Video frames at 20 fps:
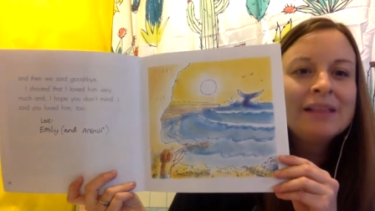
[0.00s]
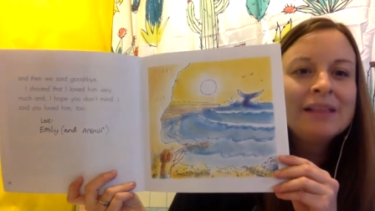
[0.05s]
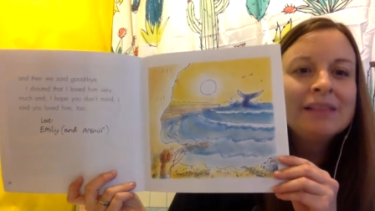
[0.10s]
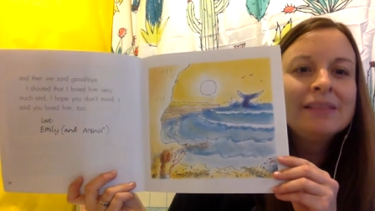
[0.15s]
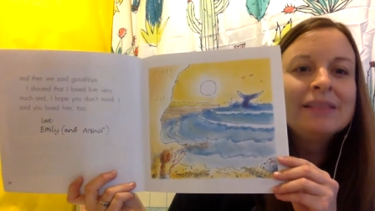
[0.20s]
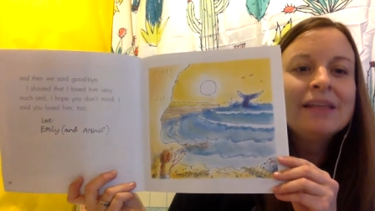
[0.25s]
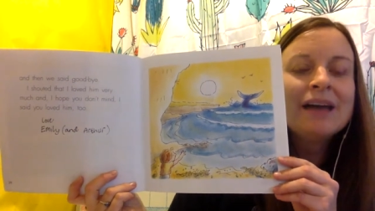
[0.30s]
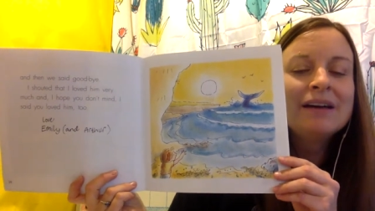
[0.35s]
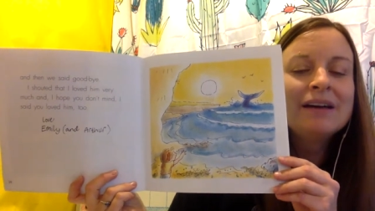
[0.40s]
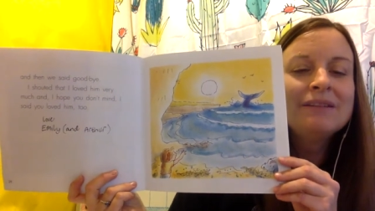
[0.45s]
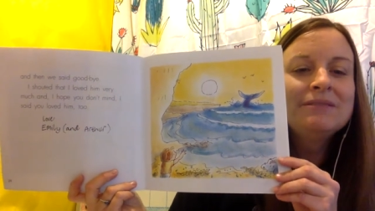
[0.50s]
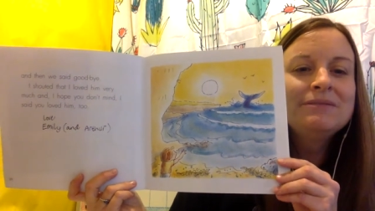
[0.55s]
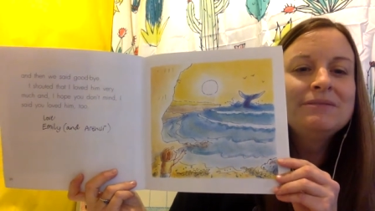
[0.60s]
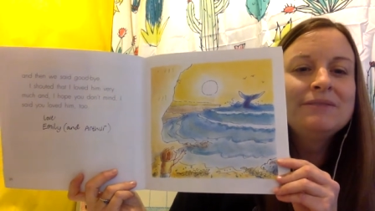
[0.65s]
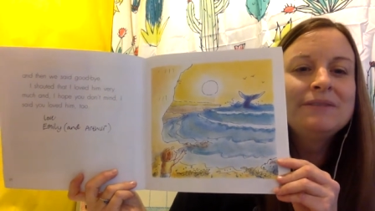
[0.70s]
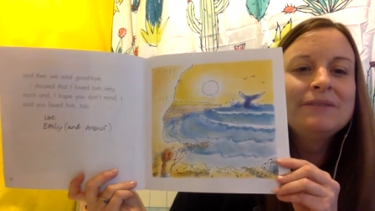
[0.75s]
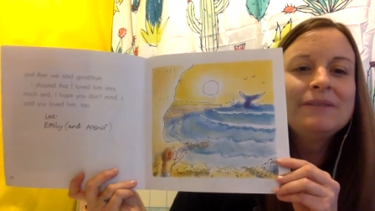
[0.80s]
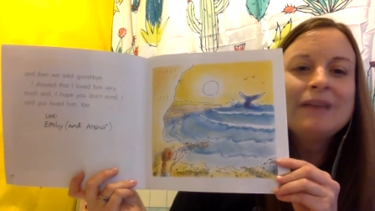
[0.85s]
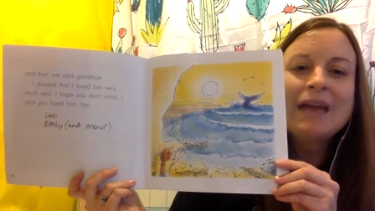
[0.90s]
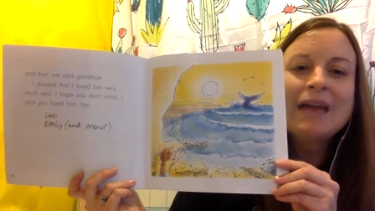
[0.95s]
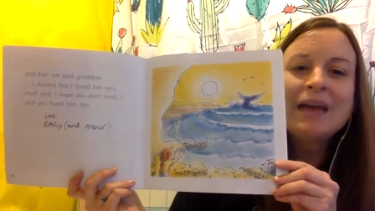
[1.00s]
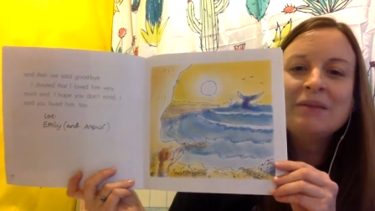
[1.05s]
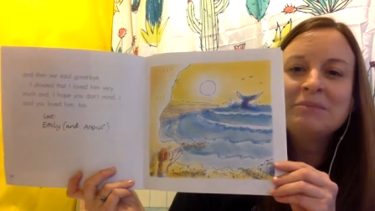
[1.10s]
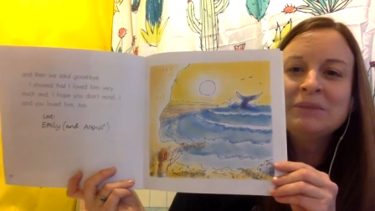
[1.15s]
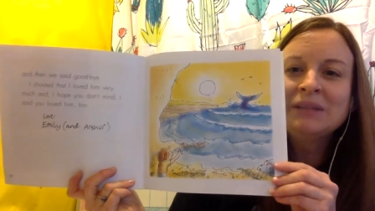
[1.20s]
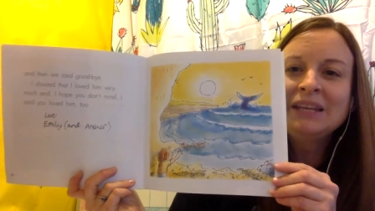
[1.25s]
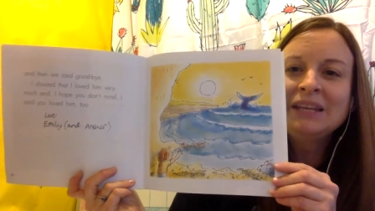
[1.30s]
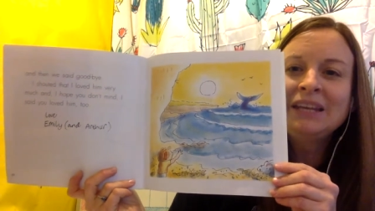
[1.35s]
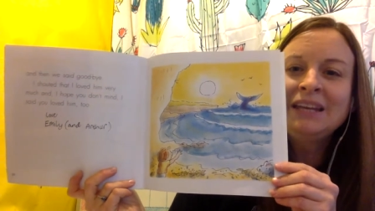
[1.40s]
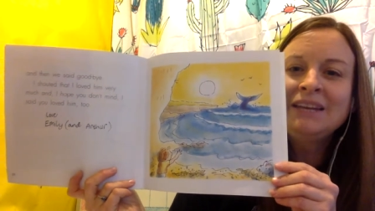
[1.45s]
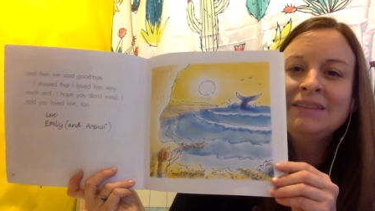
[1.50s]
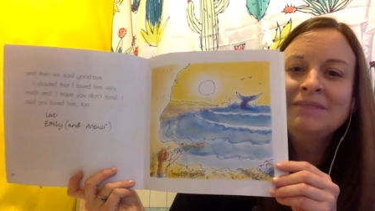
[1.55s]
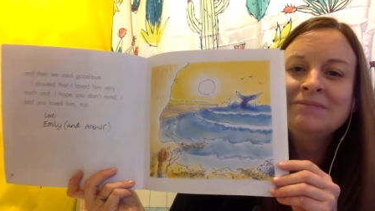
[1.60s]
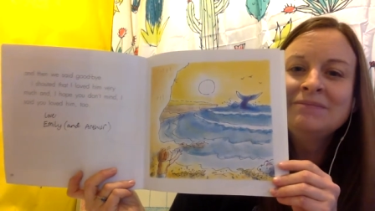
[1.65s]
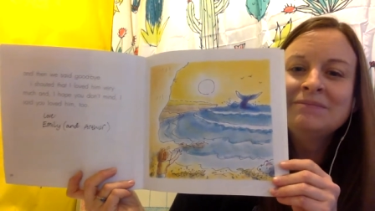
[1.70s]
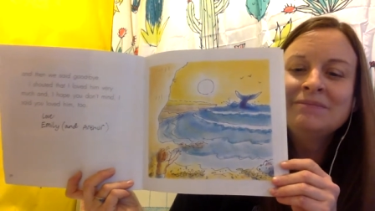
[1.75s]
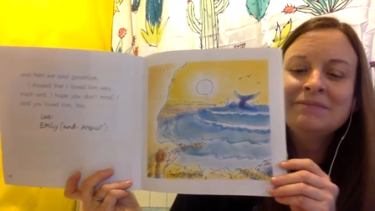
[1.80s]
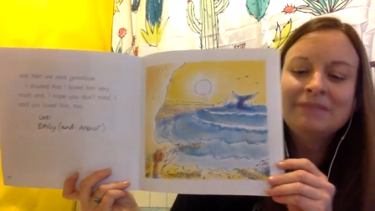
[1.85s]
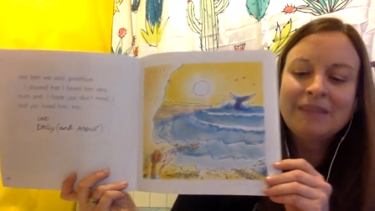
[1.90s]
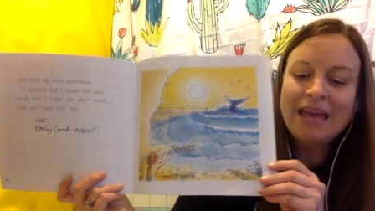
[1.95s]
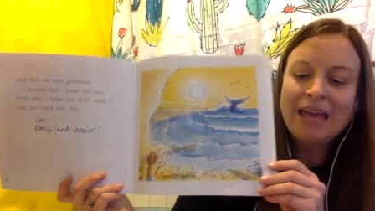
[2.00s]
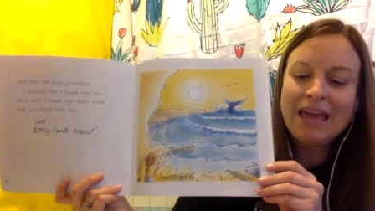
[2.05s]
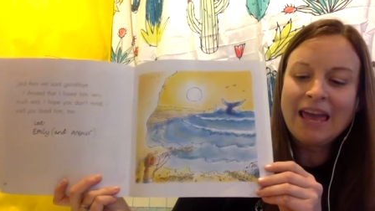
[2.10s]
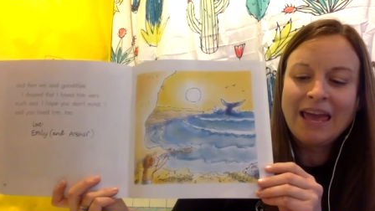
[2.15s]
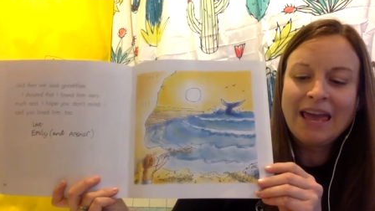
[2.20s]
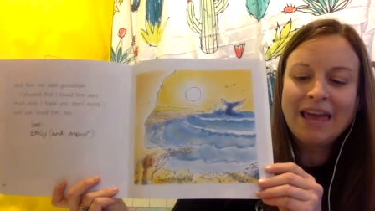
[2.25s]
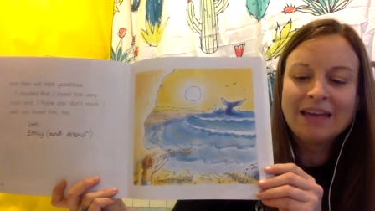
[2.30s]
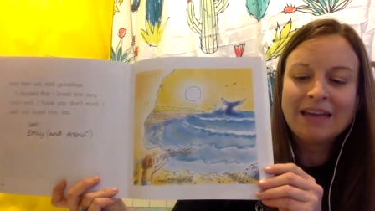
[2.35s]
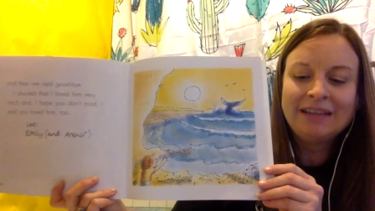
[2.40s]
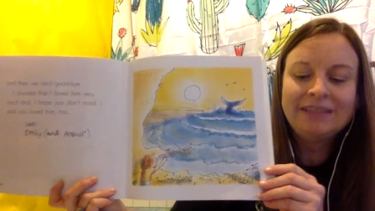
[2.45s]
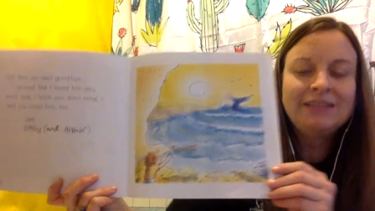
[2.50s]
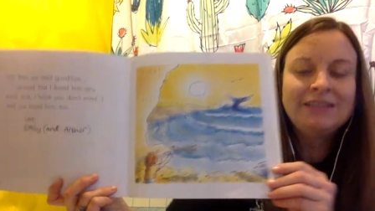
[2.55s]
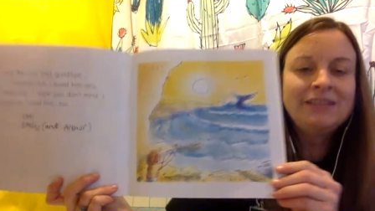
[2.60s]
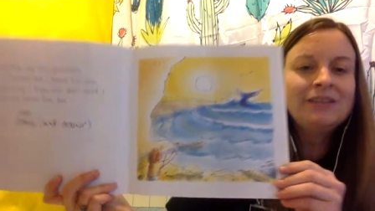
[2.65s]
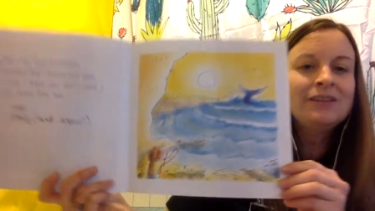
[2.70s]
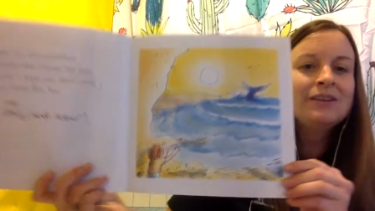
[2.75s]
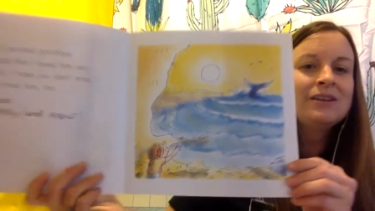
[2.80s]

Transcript: Love. Emily, and